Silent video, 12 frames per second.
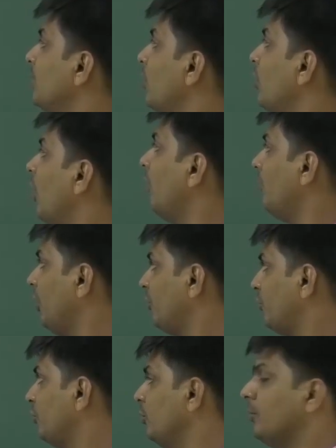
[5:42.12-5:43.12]
the bowl of hot
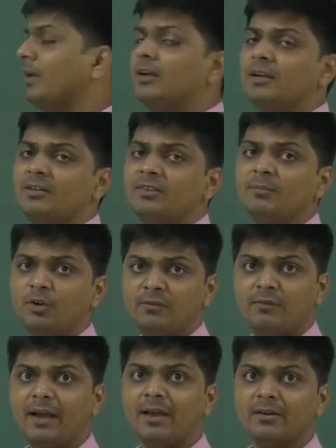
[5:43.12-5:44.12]
soup and it is the
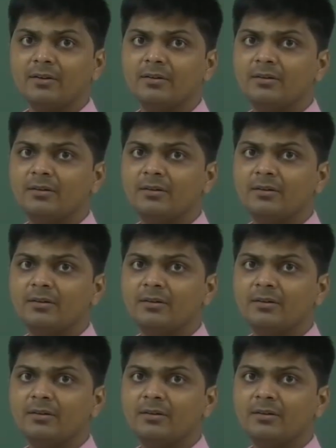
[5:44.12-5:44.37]
modifier.